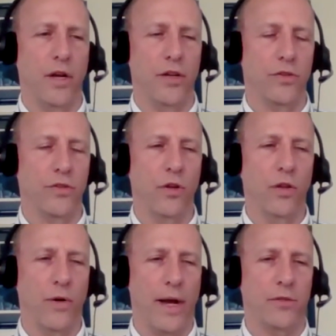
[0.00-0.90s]
on your
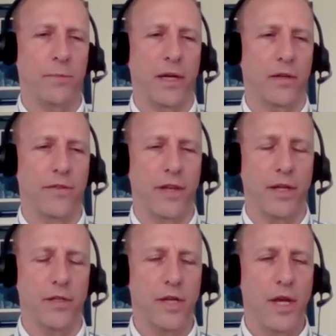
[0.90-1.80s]
solo aspect of
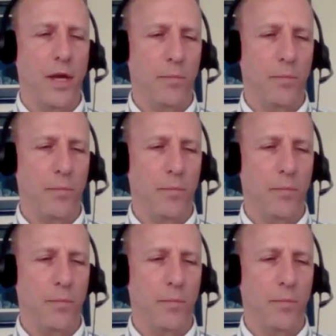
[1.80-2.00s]
things,